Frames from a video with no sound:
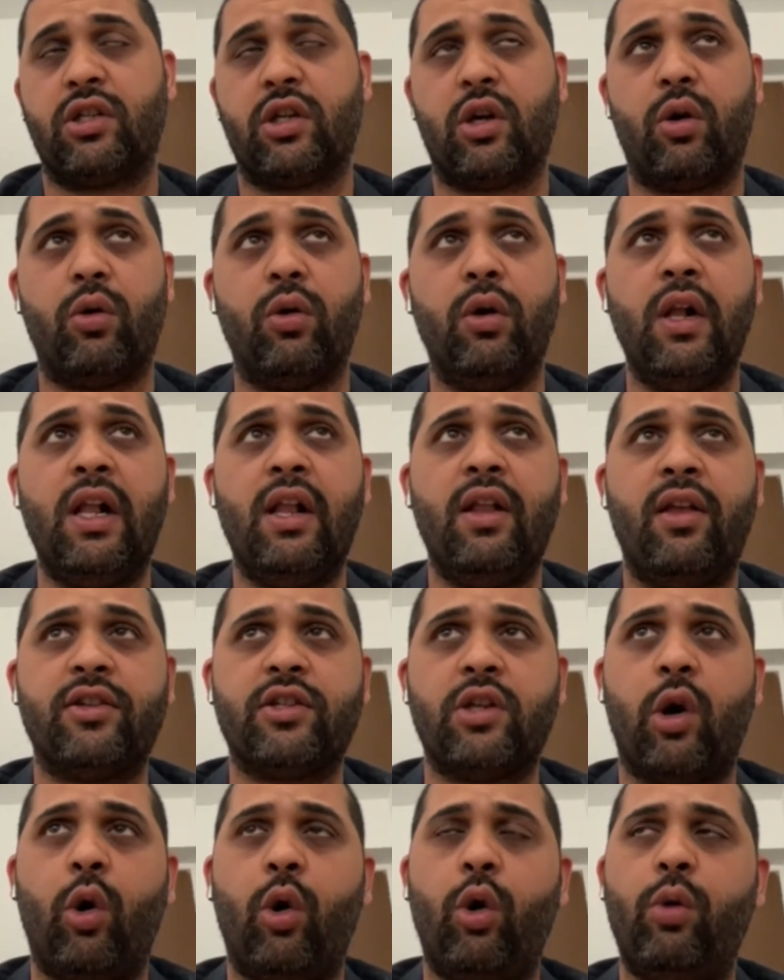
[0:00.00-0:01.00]
So
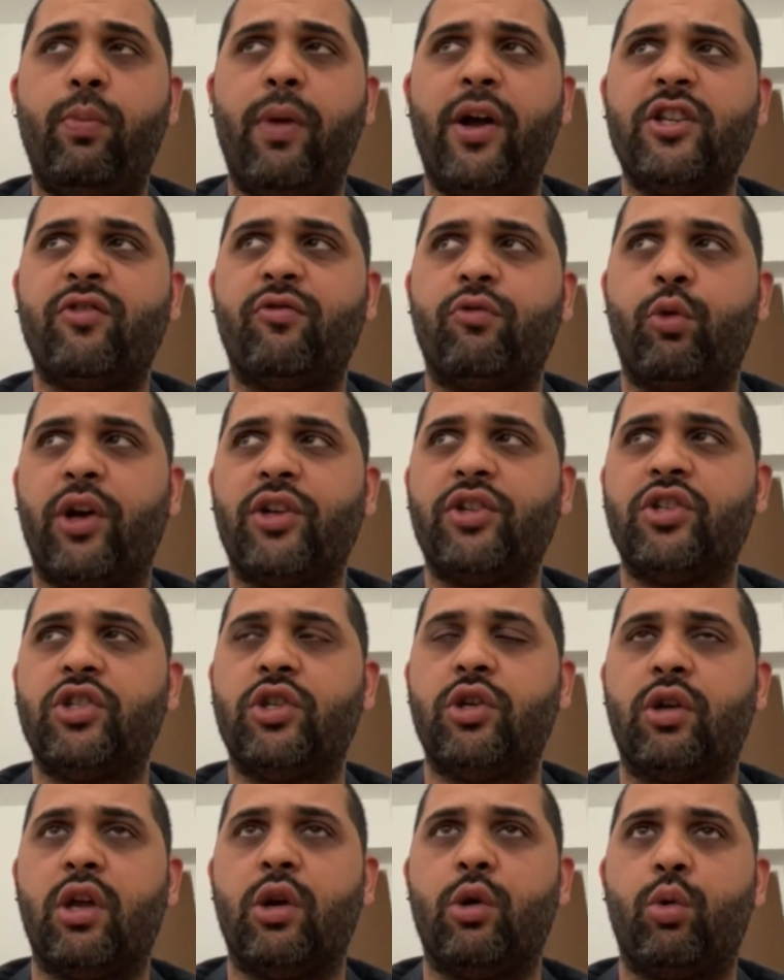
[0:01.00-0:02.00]
there's a whole bunch of
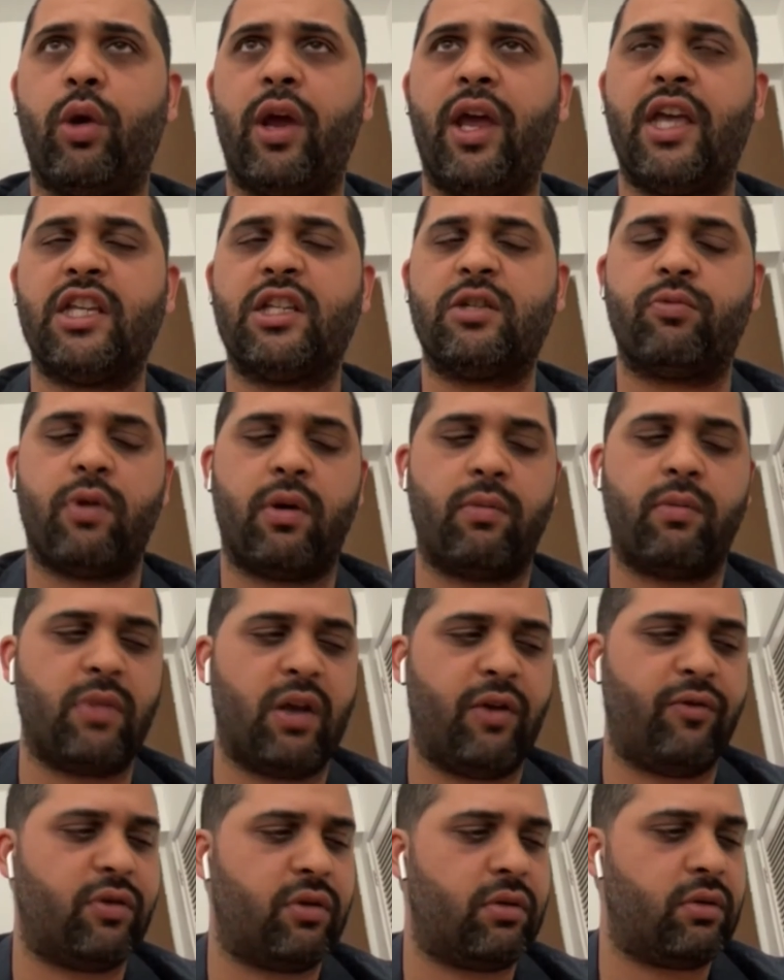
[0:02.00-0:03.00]
questions you can raise from
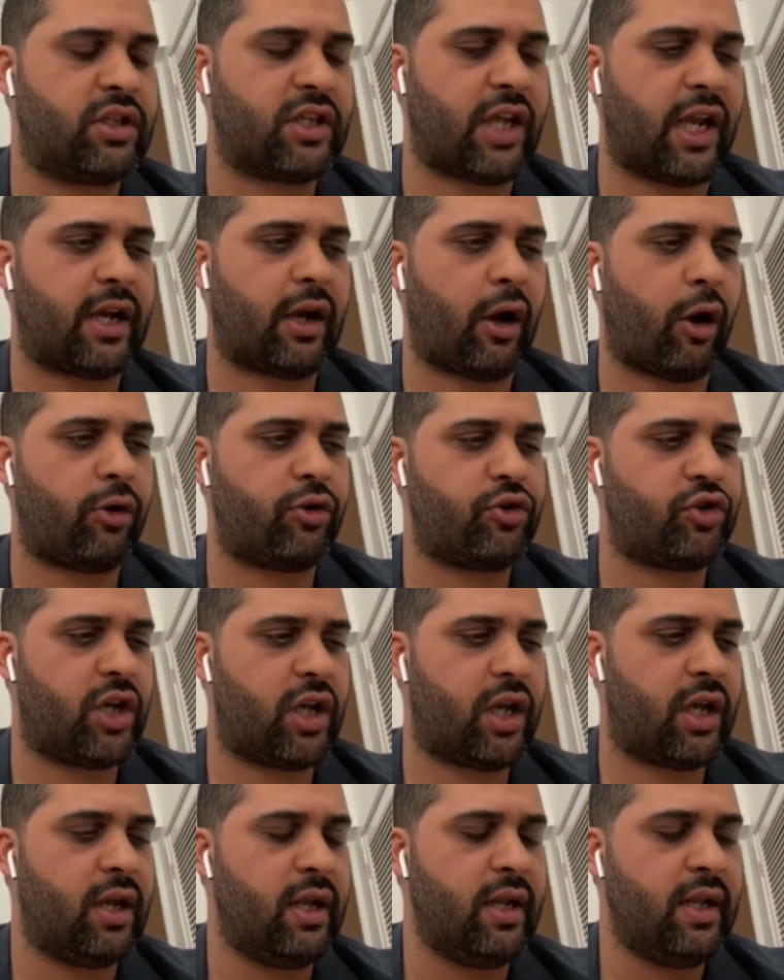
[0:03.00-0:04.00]
even
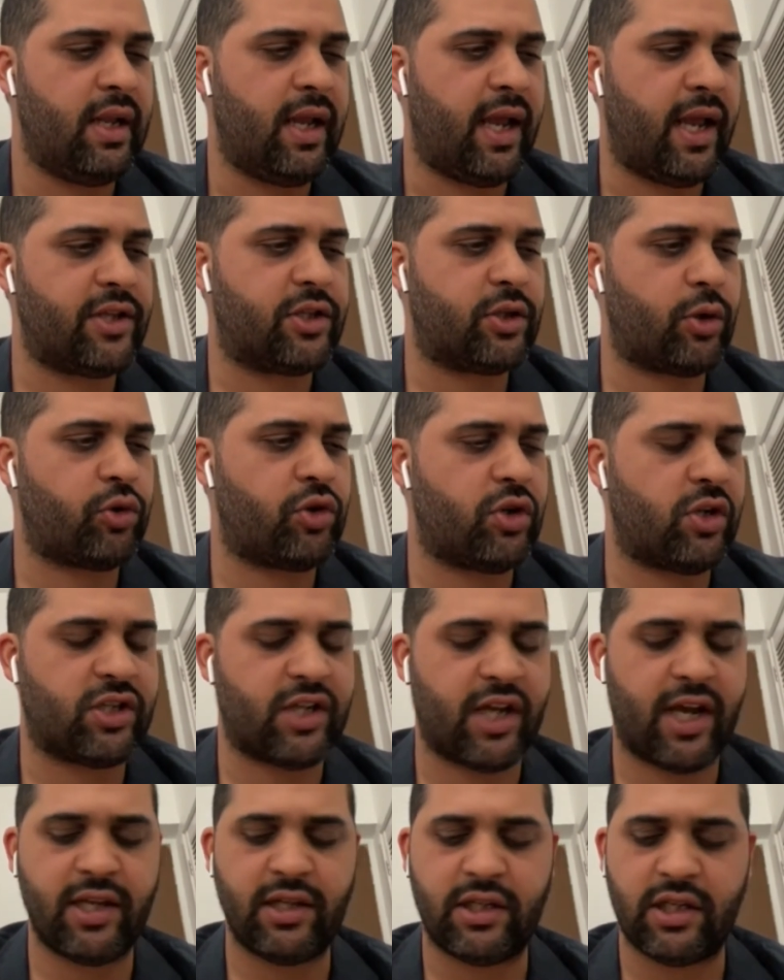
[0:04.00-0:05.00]
psychology and social
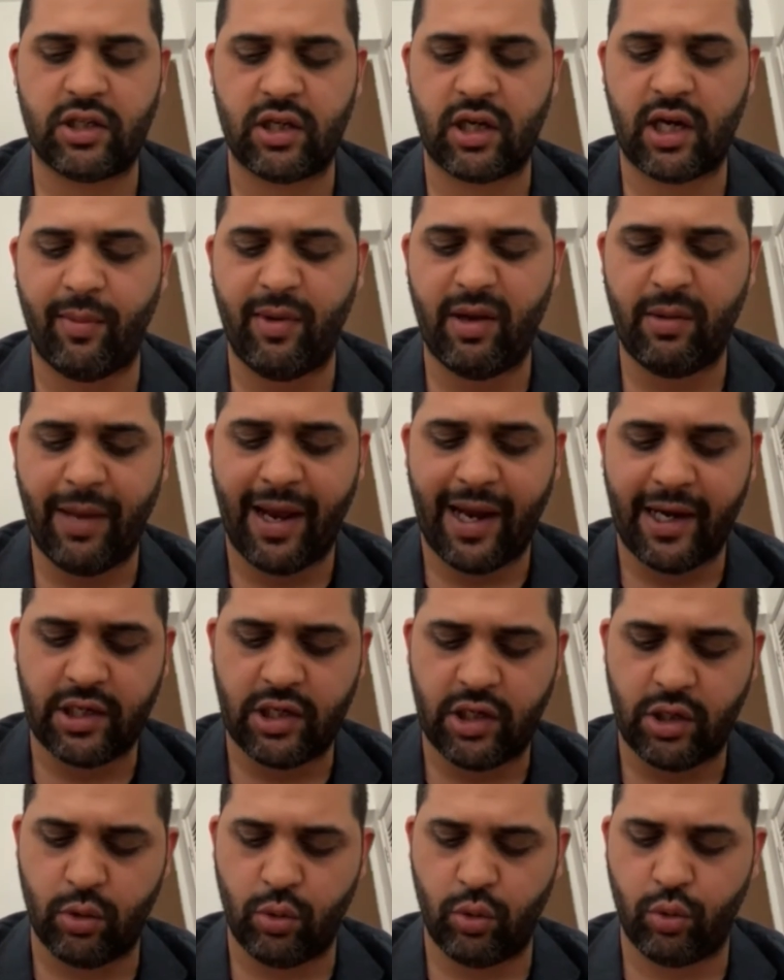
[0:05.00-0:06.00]
sciences. So coming back
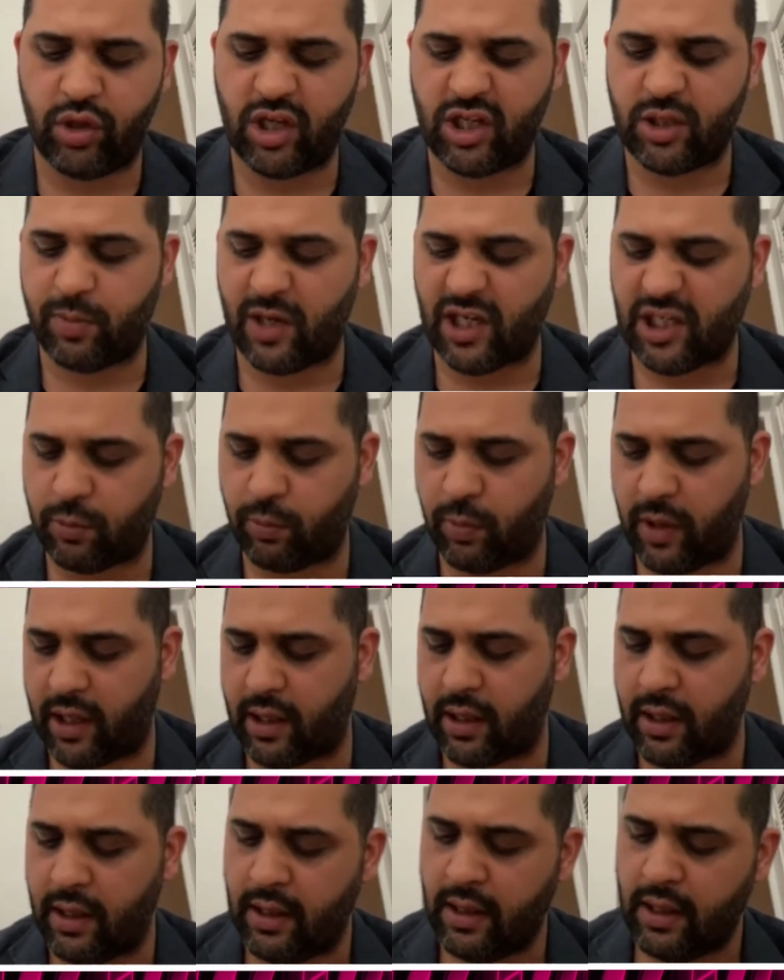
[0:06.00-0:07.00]
to the
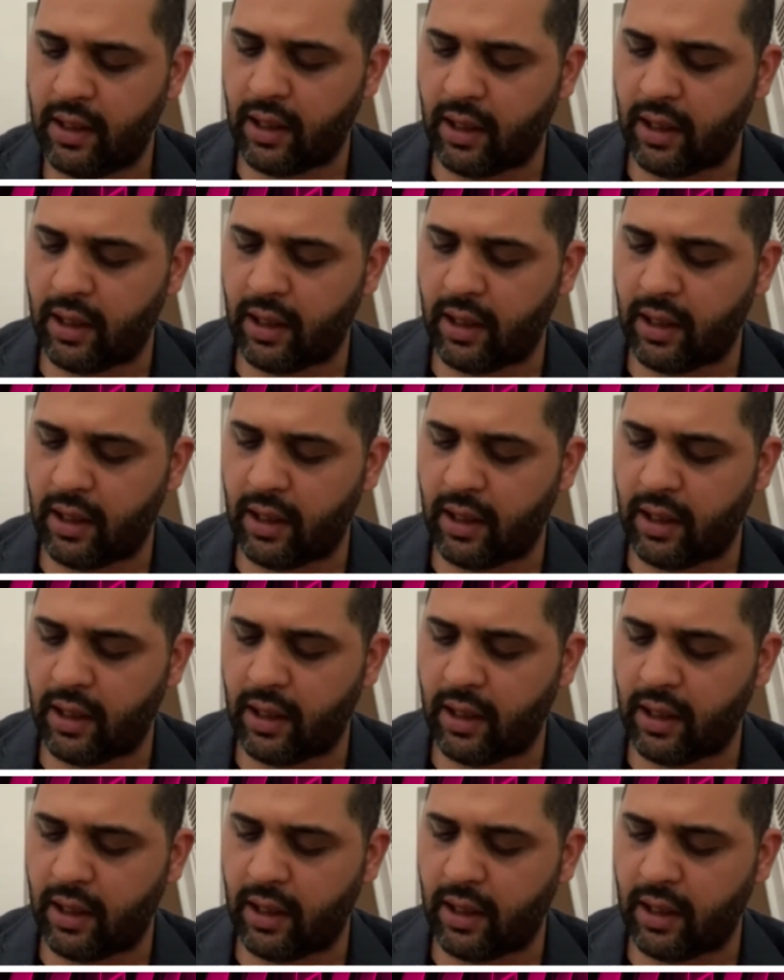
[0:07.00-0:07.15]
specific